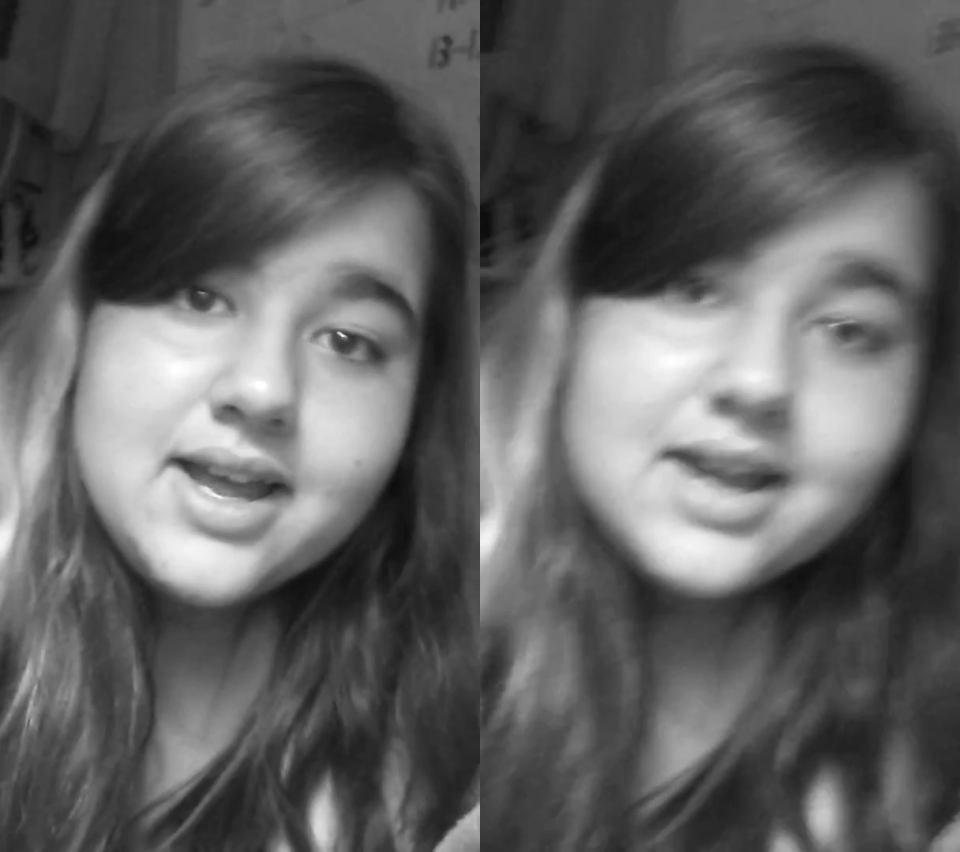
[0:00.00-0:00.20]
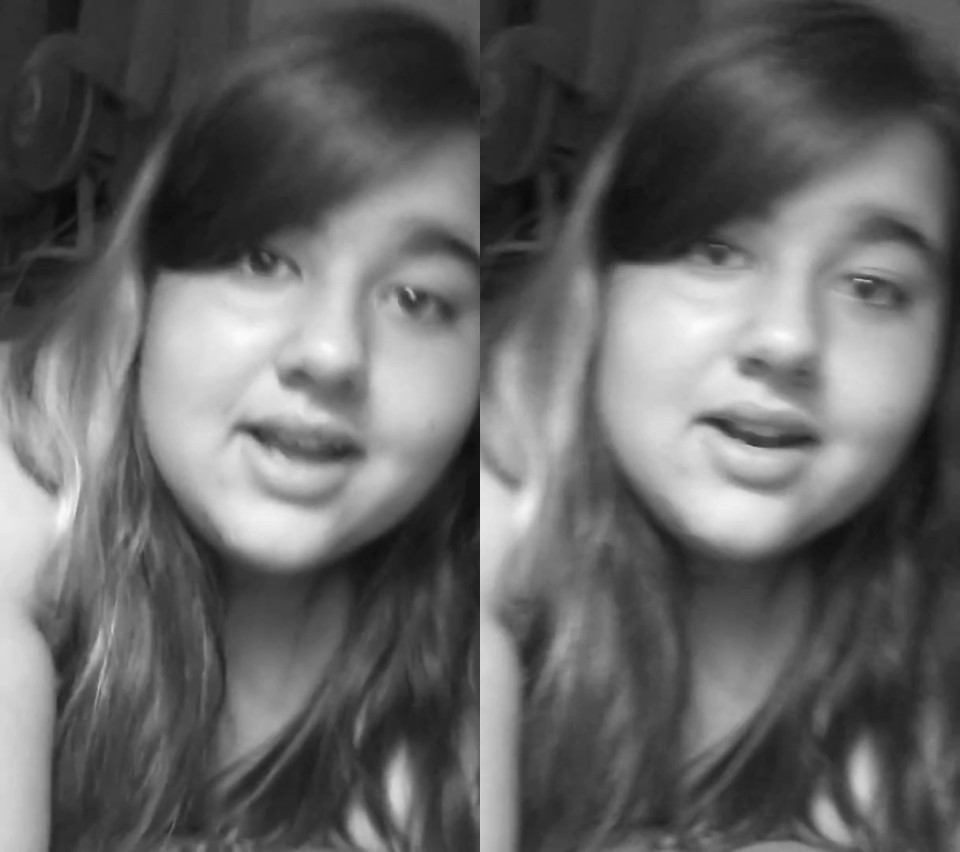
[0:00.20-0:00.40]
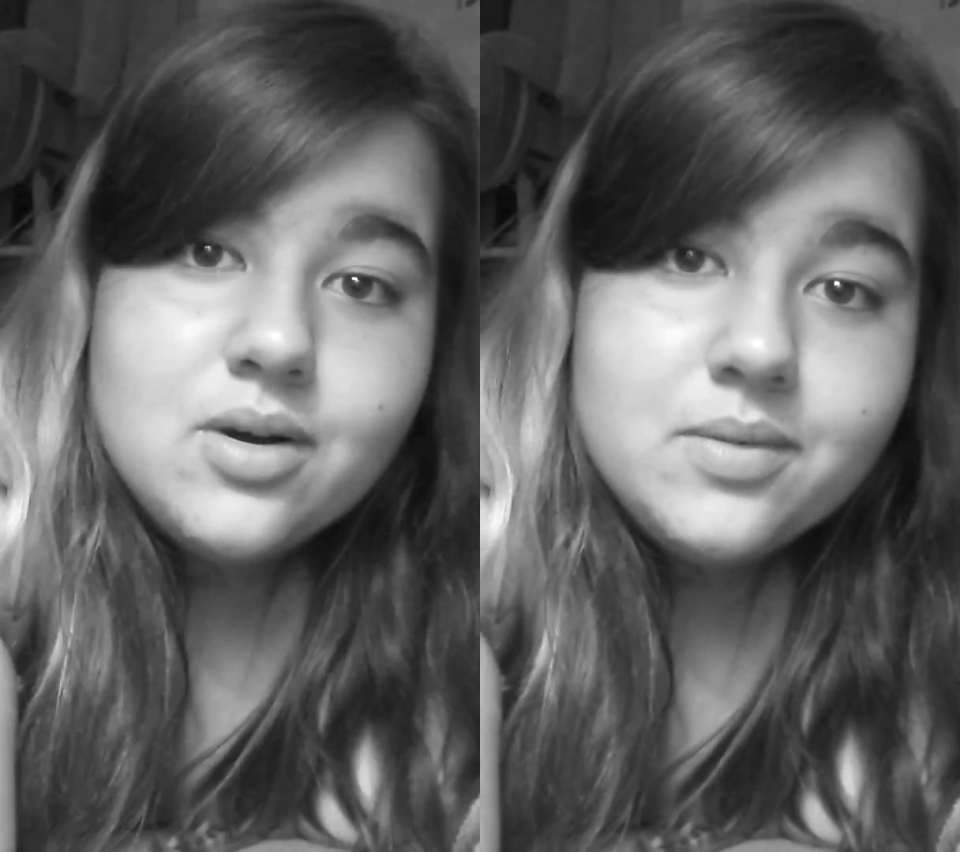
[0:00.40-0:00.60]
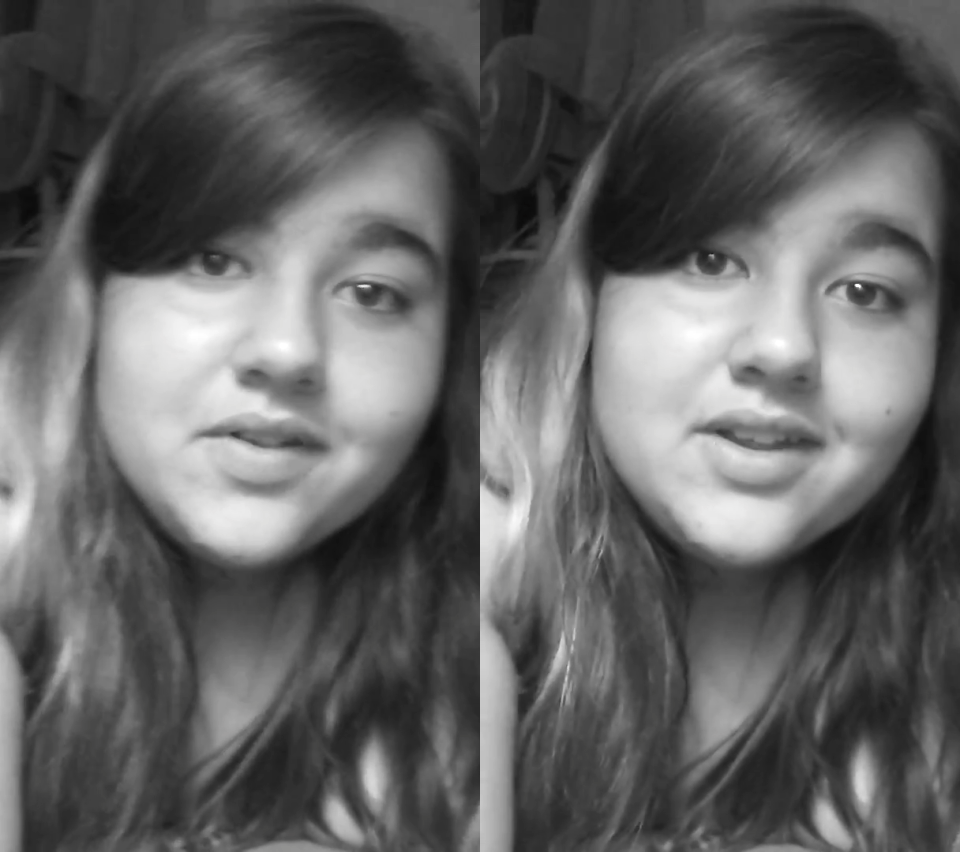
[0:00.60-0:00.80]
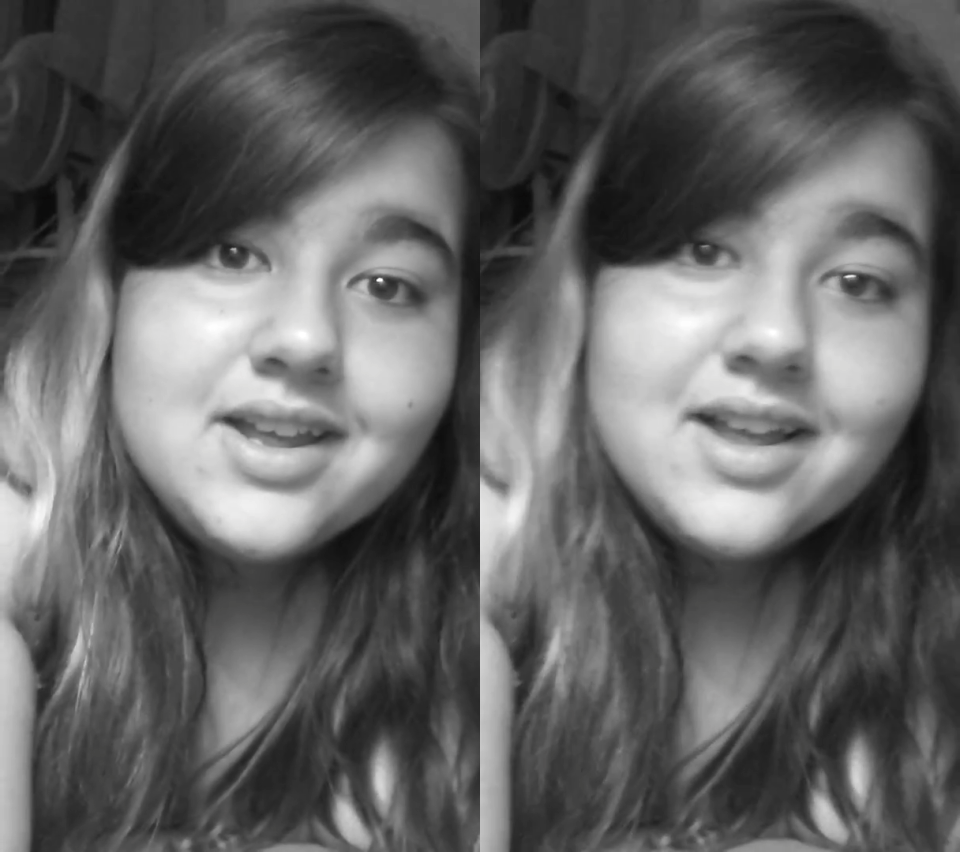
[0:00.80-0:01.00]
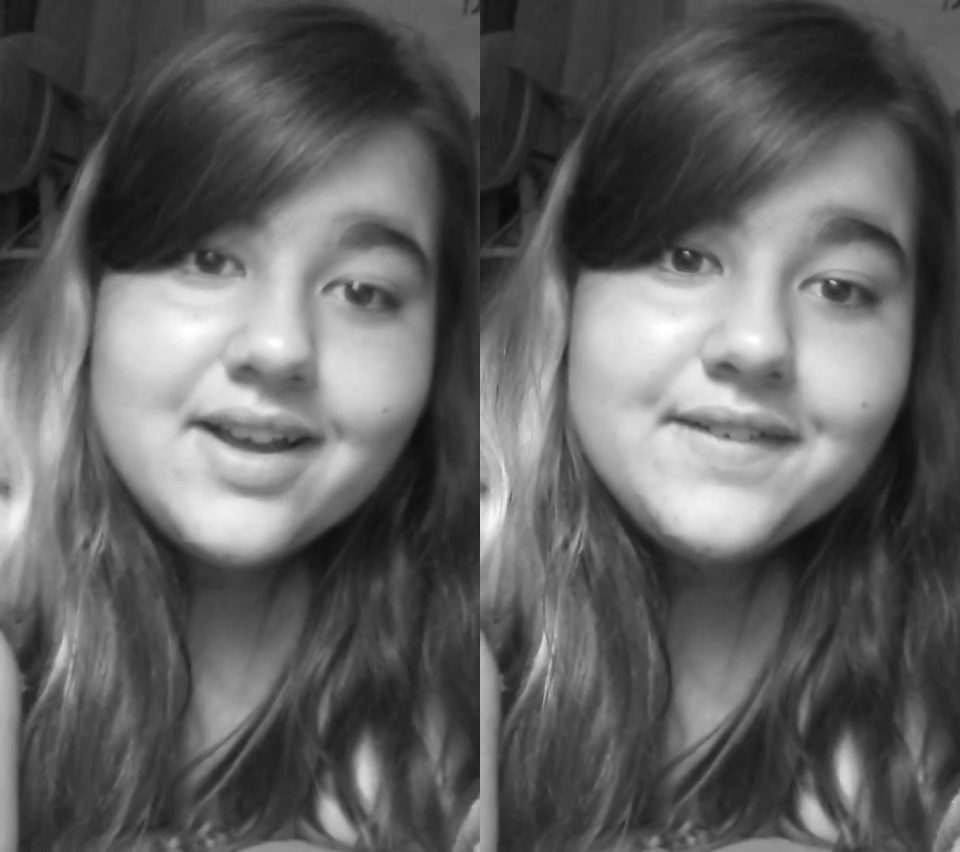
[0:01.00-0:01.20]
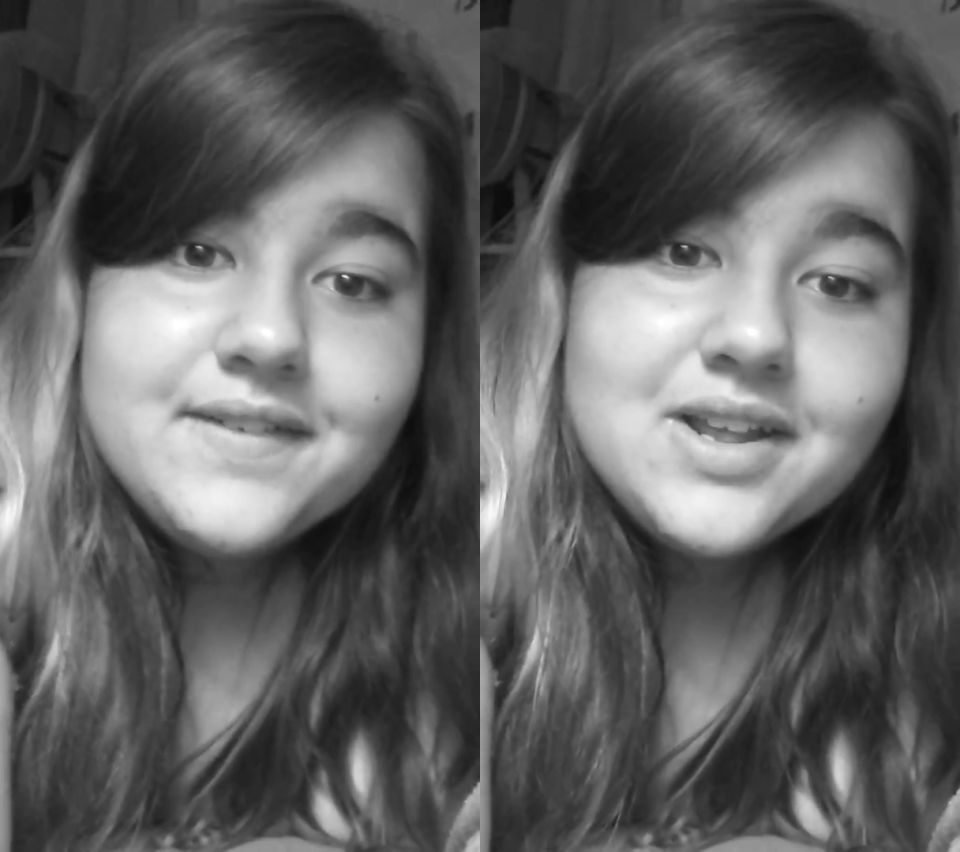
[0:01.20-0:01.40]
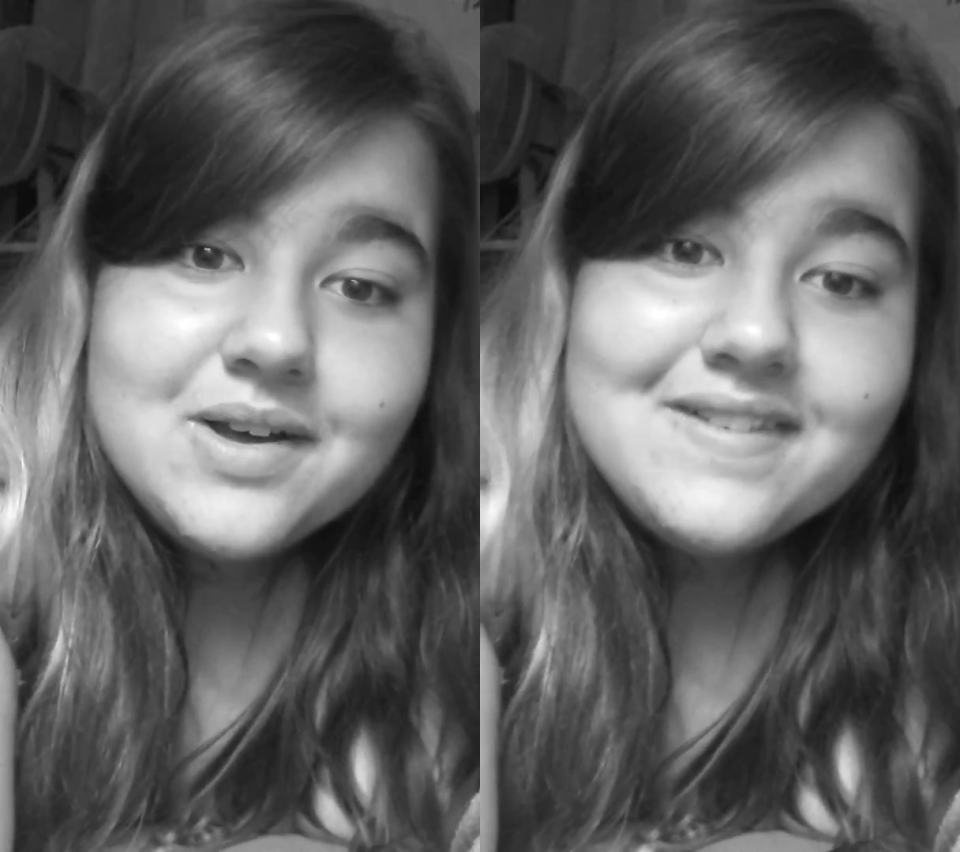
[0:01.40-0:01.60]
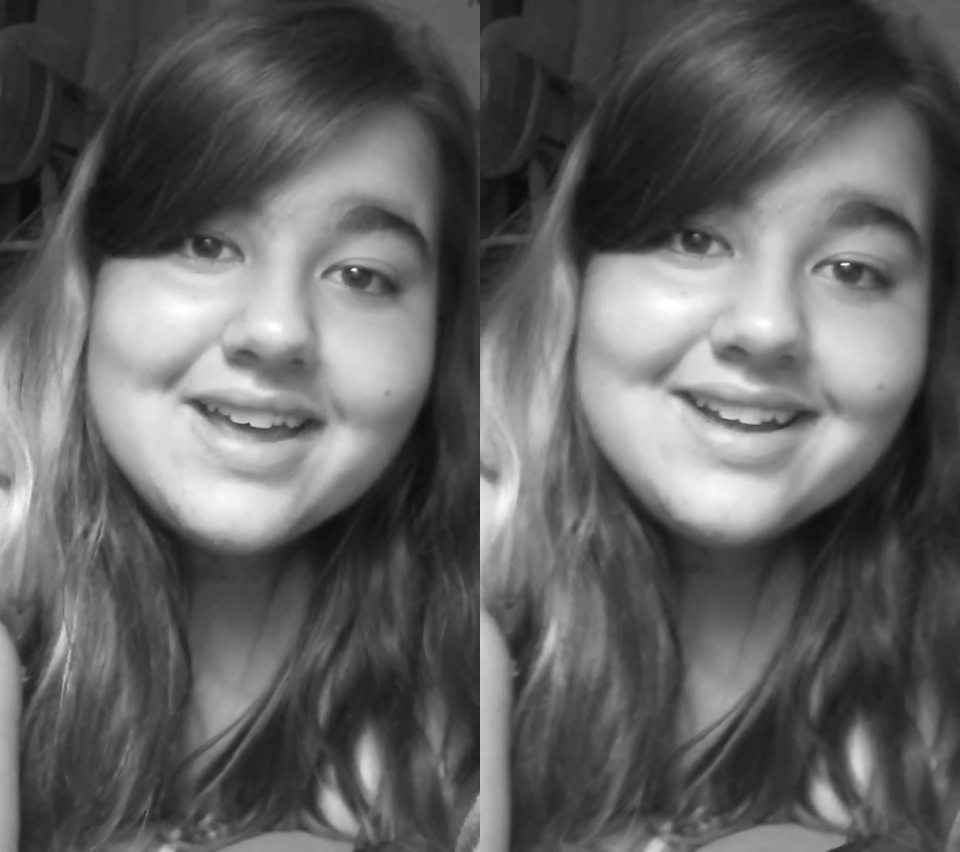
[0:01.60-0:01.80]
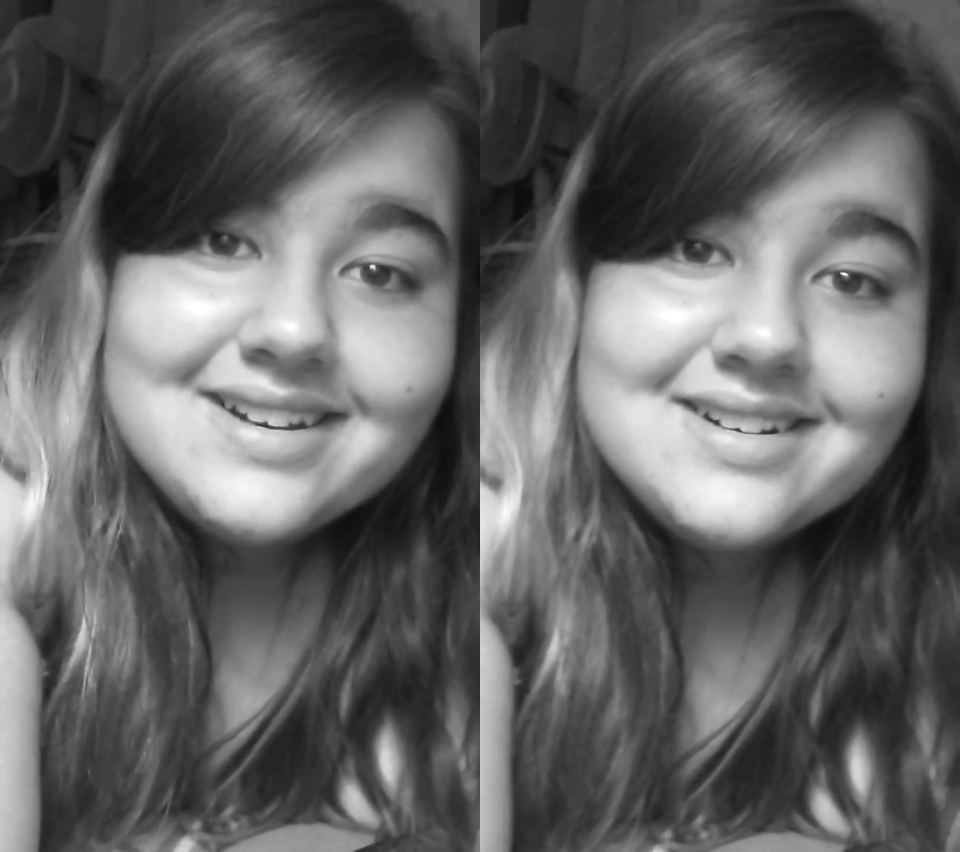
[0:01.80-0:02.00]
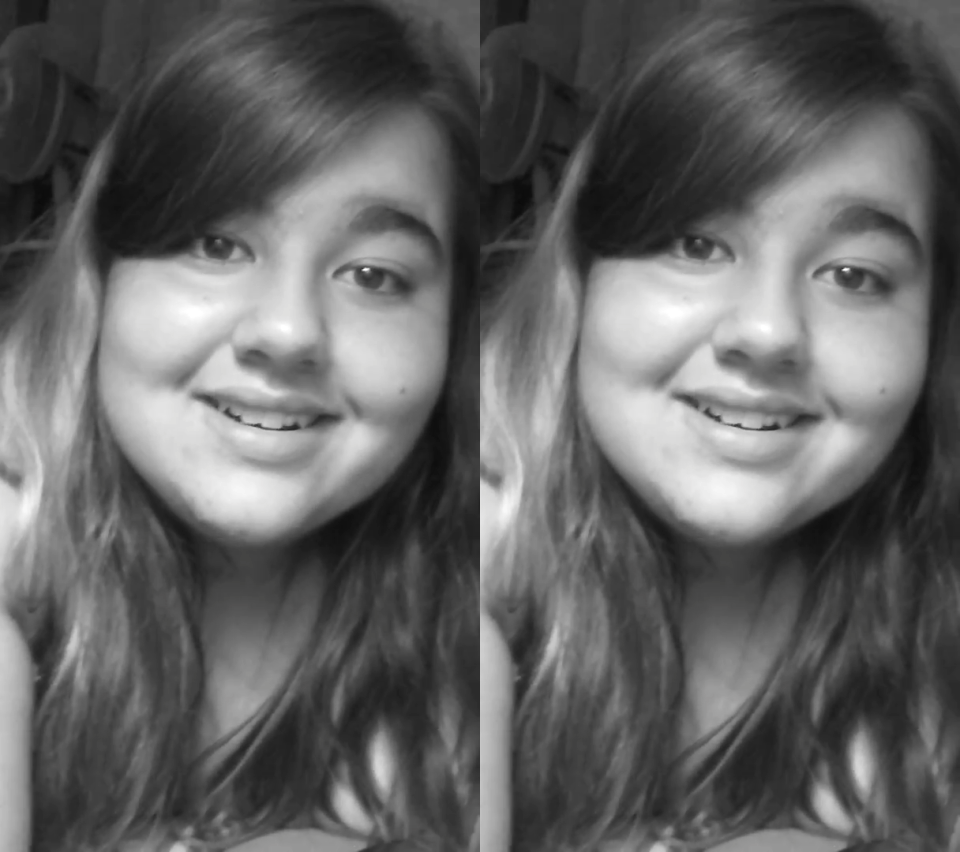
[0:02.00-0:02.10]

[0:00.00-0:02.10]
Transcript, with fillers: and hopefully, I'll have a video of that